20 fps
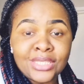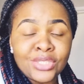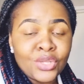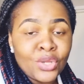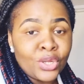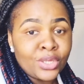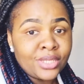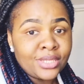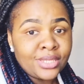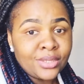
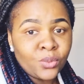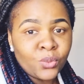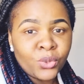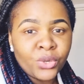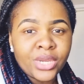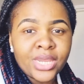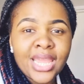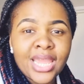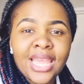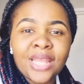not
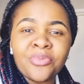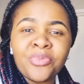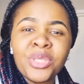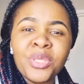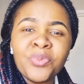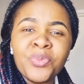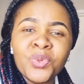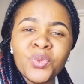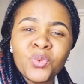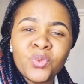work. And
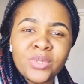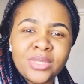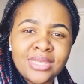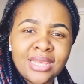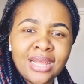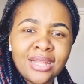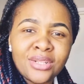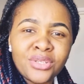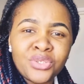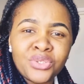people would
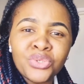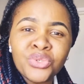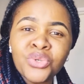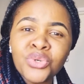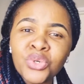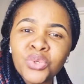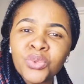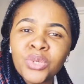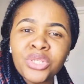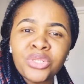tell
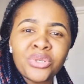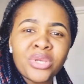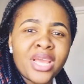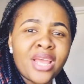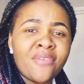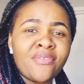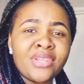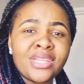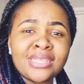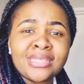you, when you
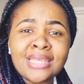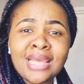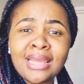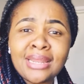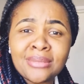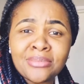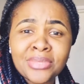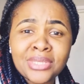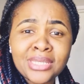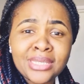have an
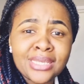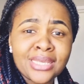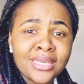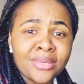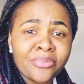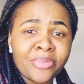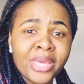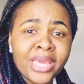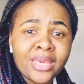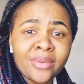asylum seeking
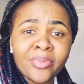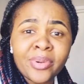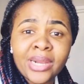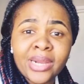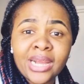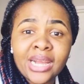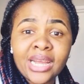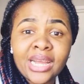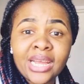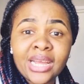
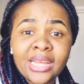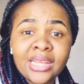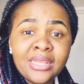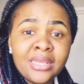paper,